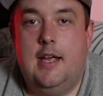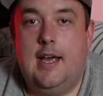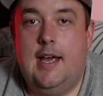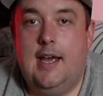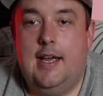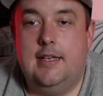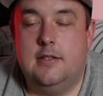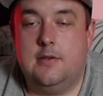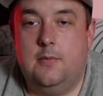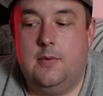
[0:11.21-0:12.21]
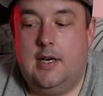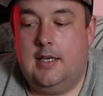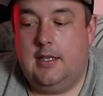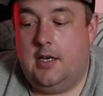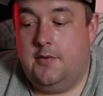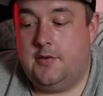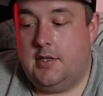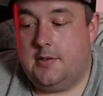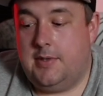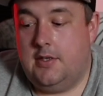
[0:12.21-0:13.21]
And, well, I've
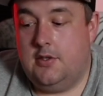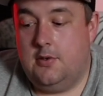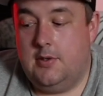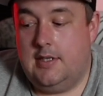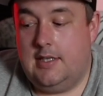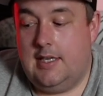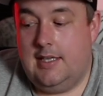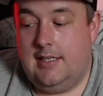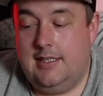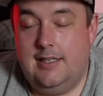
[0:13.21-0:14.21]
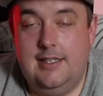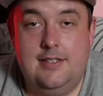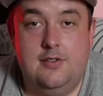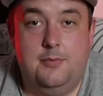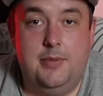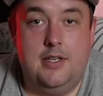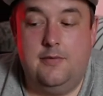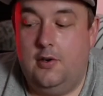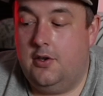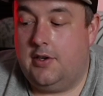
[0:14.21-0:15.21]
just been doing a little bit
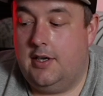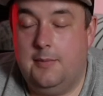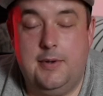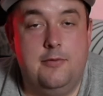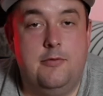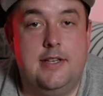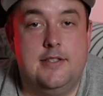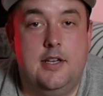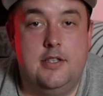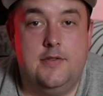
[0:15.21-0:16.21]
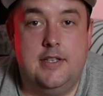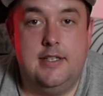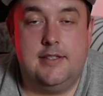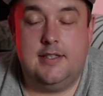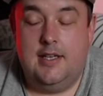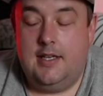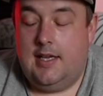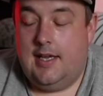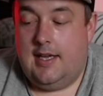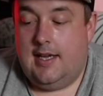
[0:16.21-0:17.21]
of looking, a bit of research for this.
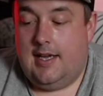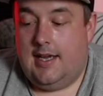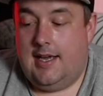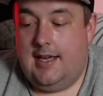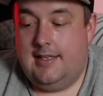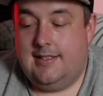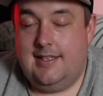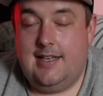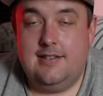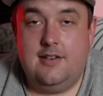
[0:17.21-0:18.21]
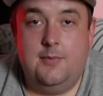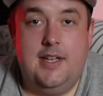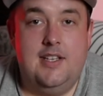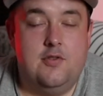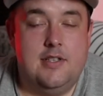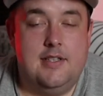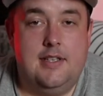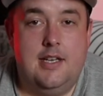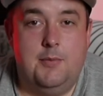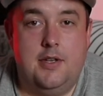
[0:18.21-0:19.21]
And, yeah, it's going to be an interesting
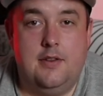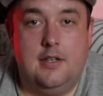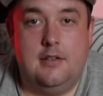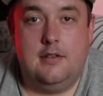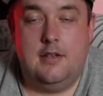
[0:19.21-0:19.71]
game, I think.